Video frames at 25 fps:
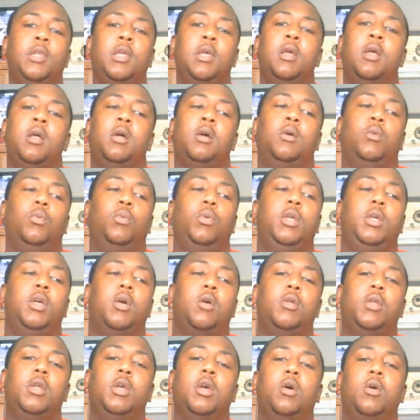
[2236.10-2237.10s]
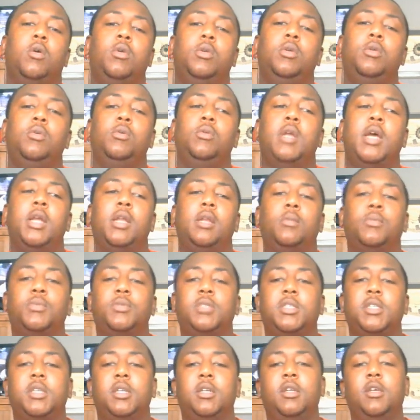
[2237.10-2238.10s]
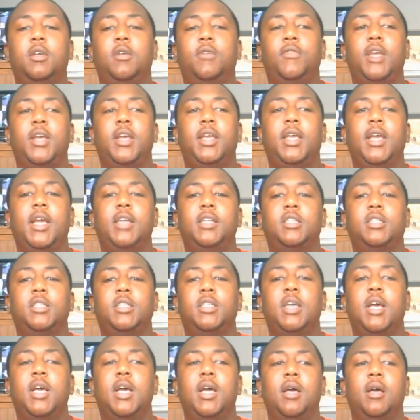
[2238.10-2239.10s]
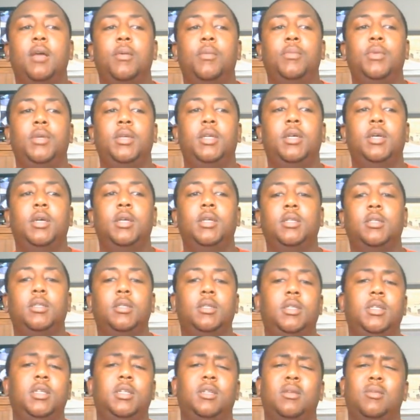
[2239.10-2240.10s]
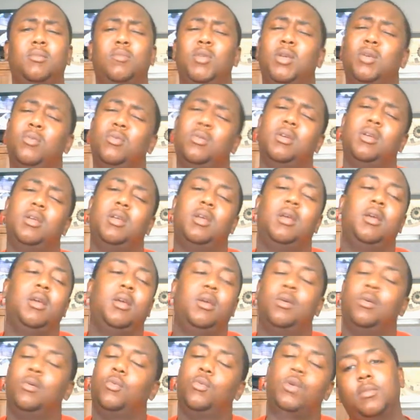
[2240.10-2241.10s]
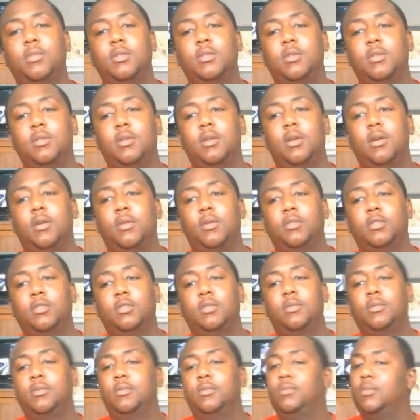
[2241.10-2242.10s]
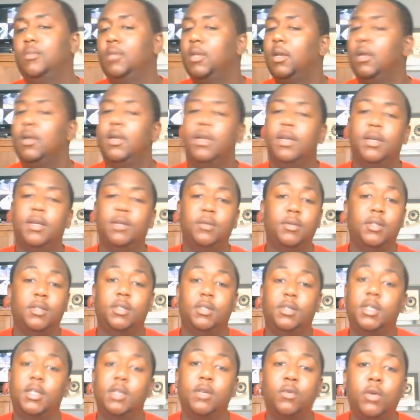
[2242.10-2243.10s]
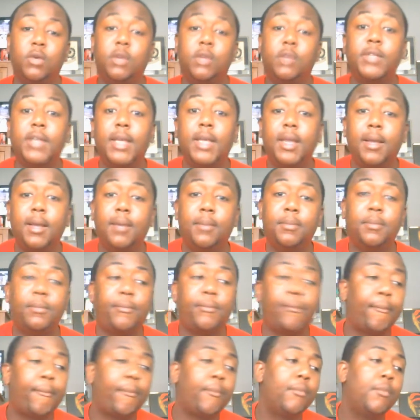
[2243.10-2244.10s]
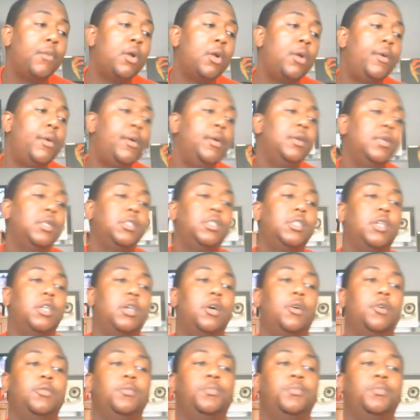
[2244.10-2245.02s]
we only owe you 90% of your vacation time because of this. I'm like, whatever. You know, just hit a rough time. So,